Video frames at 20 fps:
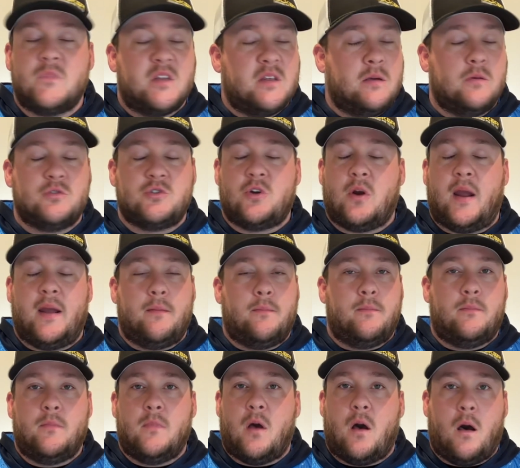it was great.
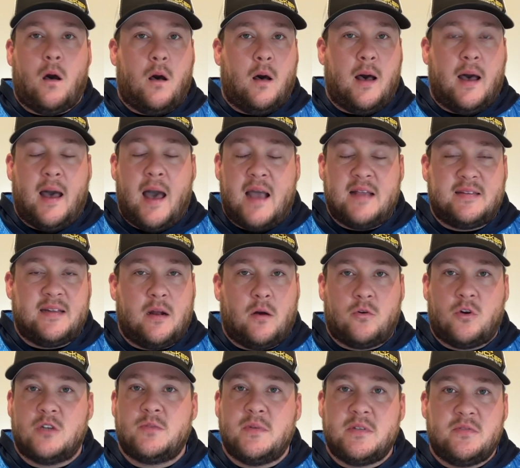I sent out
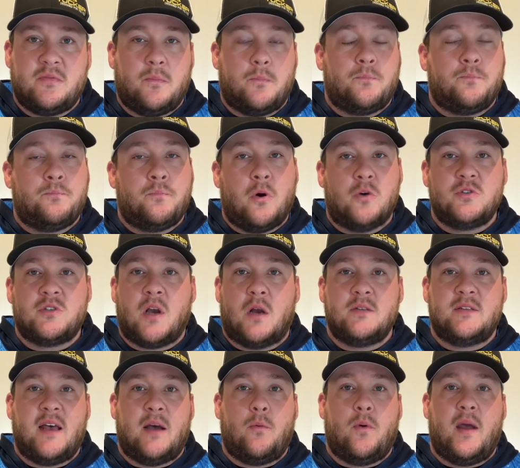Christmas postcards
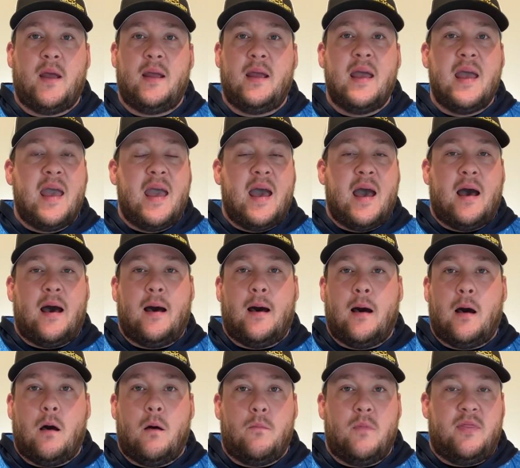that way.
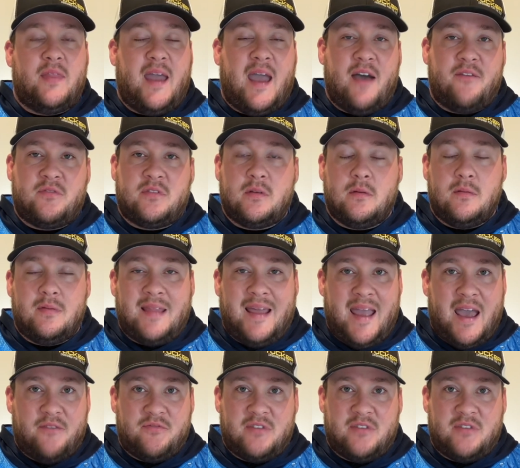They have